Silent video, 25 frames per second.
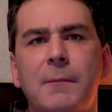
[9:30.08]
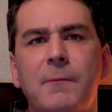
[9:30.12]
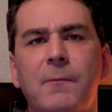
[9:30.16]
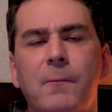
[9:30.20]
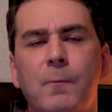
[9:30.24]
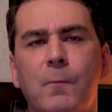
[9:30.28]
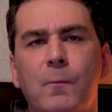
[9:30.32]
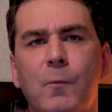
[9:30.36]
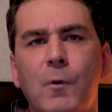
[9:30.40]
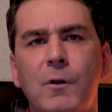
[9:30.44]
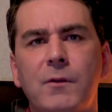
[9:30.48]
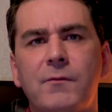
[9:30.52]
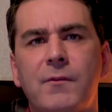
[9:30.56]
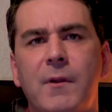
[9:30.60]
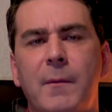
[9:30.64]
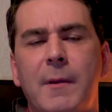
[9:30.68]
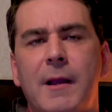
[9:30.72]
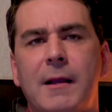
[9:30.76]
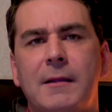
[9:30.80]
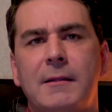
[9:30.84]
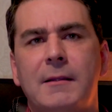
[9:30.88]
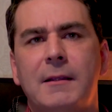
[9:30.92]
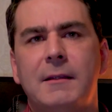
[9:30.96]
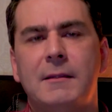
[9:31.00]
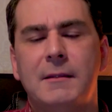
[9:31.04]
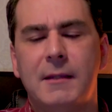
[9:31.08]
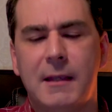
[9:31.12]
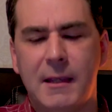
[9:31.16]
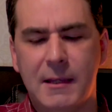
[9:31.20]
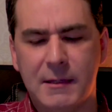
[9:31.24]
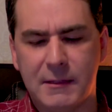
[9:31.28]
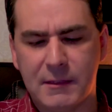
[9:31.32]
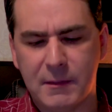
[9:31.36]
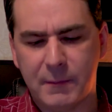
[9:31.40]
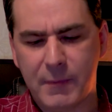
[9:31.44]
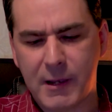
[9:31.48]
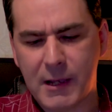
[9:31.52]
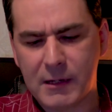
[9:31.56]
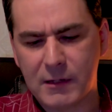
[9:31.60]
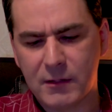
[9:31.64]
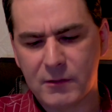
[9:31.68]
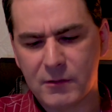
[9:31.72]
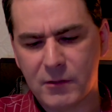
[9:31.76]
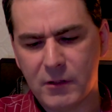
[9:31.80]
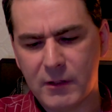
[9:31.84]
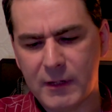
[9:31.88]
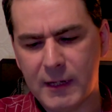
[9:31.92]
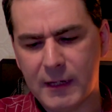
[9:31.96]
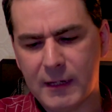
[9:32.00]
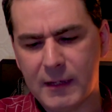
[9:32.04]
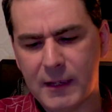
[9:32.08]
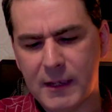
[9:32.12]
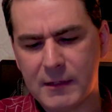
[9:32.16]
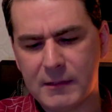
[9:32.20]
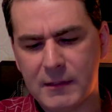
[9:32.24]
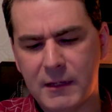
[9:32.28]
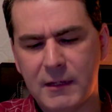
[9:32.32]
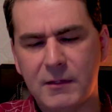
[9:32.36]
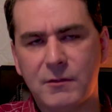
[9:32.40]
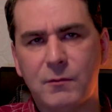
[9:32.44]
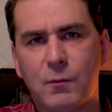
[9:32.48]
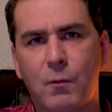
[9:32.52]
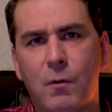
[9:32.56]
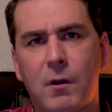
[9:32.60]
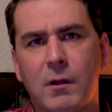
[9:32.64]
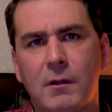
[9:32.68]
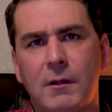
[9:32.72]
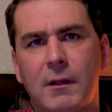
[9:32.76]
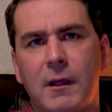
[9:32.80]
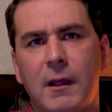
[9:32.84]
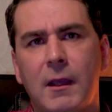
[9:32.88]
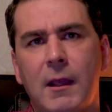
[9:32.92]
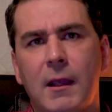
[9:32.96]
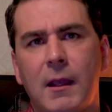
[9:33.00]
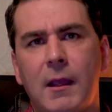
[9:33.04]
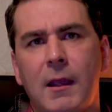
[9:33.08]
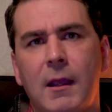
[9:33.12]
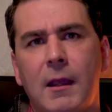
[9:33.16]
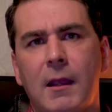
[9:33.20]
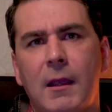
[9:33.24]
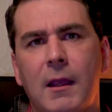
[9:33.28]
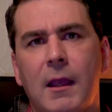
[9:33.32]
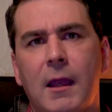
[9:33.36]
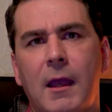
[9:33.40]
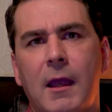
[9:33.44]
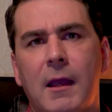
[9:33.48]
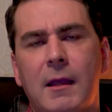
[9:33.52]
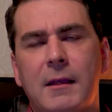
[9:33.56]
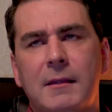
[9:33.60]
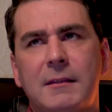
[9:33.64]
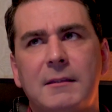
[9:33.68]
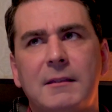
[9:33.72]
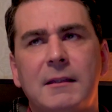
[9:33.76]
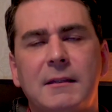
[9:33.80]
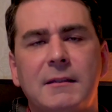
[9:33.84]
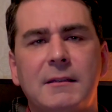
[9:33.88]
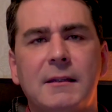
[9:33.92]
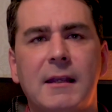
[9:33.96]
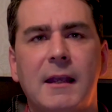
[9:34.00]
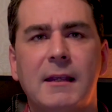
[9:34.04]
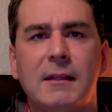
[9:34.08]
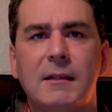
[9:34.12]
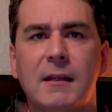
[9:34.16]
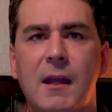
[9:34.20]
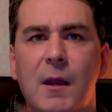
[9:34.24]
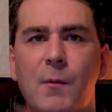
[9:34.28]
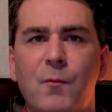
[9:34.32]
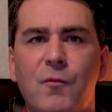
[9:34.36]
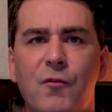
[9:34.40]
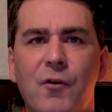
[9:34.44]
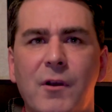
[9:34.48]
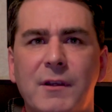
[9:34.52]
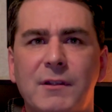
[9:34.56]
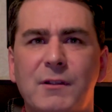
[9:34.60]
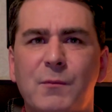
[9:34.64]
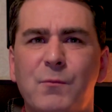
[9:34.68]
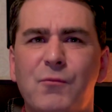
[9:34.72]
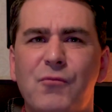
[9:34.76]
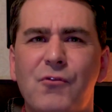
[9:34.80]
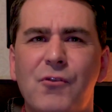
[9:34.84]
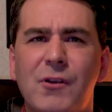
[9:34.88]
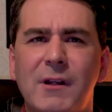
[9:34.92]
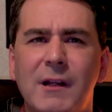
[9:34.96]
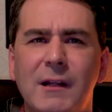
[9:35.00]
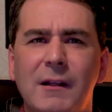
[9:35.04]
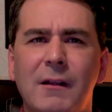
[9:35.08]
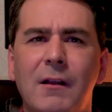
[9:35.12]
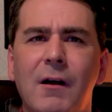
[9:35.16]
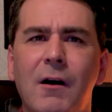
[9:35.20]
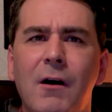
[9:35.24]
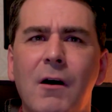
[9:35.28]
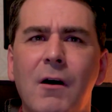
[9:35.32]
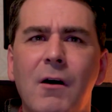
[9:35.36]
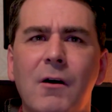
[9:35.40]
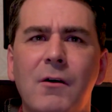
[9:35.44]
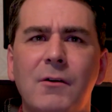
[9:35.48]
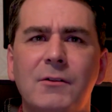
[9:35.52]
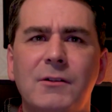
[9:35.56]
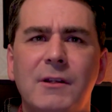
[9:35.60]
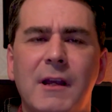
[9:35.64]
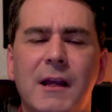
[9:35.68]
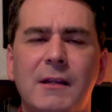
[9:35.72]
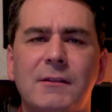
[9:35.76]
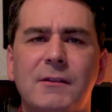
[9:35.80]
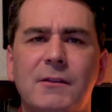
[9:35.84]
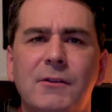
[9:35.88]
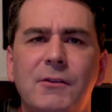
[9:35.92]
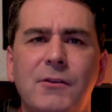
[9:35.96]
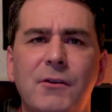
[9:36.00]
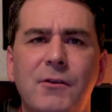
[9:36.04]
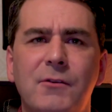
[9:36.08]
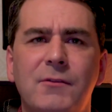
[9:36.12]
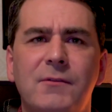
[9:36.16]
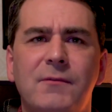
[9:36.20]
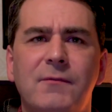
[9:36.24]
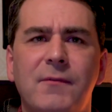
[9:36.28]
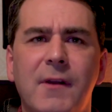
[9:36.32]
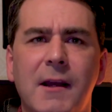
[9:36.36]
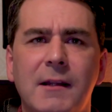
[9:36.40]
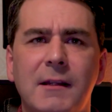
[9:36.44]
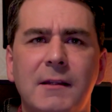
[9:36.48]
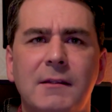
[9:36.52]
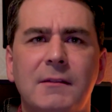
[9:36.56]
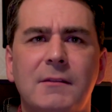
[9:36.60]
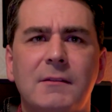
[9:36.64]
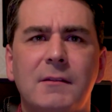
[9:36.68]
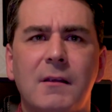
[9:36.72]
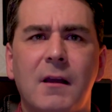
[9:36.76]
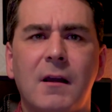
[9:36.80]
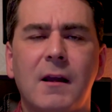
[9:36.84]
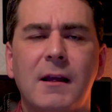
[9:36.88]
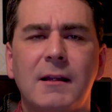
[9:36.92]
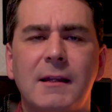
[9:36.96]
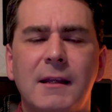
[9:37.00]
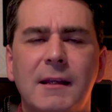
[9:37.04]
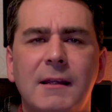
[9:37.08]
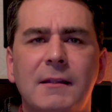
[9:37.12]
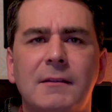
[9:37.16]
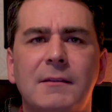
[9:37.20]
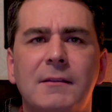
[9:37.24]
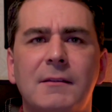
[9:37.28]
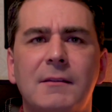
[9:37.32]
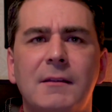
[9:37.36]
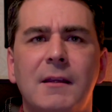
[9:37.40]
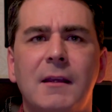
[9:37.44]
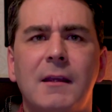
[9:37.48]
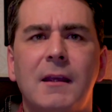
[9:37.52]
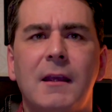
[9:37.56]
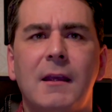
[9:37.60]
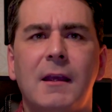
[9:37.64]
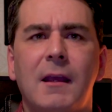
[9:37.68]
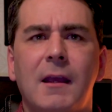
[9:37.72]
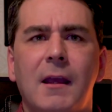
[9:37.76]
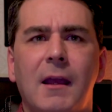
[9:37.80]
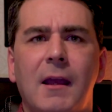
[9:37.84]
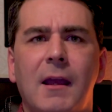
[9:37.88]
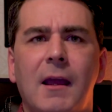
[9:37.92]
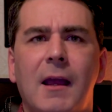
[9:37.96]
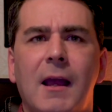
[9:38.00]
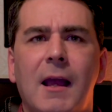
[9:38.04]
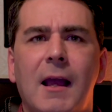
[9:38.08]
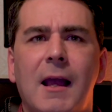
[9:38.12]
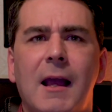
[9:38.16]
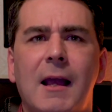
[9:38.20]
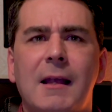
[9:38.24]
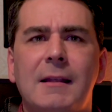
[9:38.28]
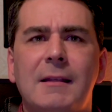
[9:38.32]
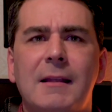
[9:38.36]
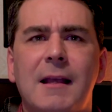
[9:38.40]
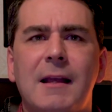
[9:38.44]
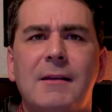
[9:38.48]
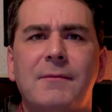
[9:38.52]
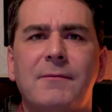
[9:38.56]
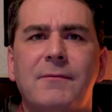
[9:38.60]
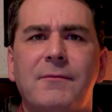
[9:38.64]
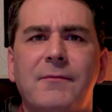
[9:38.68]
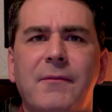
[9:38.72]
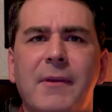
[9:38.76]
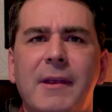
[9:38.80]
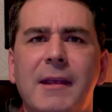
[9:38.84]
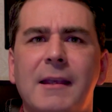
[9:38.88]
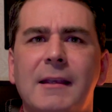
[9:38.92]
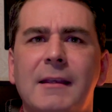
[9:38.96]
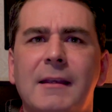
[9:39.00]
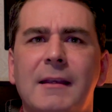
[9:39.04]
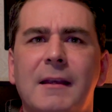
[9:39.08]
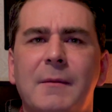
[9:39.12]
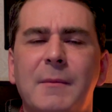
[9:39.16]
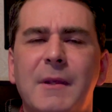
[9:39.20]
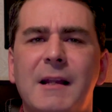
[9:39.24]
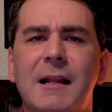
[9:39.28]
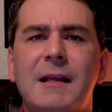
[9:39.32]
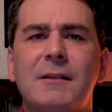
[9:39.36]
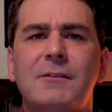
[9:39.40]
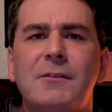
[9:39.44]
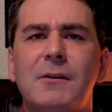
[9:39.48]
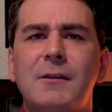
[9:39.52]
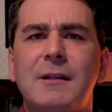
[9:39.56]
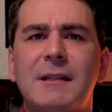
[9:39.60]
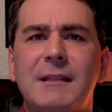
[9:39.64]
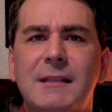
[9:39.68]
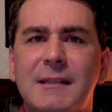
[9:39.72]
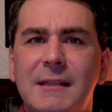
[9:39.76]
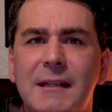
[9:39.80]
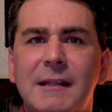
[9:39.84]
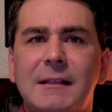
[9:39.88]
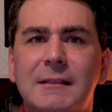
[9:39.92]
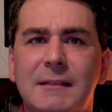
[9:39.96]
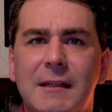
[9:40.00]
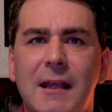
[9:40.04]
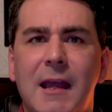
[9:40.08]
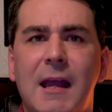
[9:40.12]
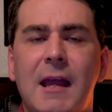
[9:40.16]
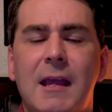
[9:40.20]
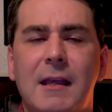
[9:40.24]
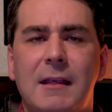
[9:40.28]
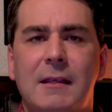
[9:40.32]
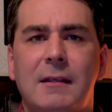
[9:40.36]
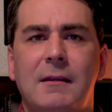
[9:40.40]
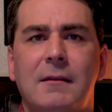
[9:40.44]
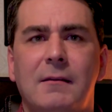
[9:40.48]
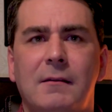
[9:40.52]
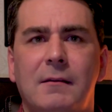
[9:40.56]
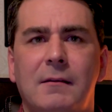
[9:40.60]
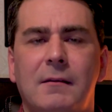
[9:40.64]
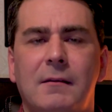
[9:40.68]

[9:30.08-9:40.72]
I'm wondering about this is the Panasonic SH1 6K camera. It's pretty large. It has a huge fan inside it. And that thing, I mean, that's only 6K.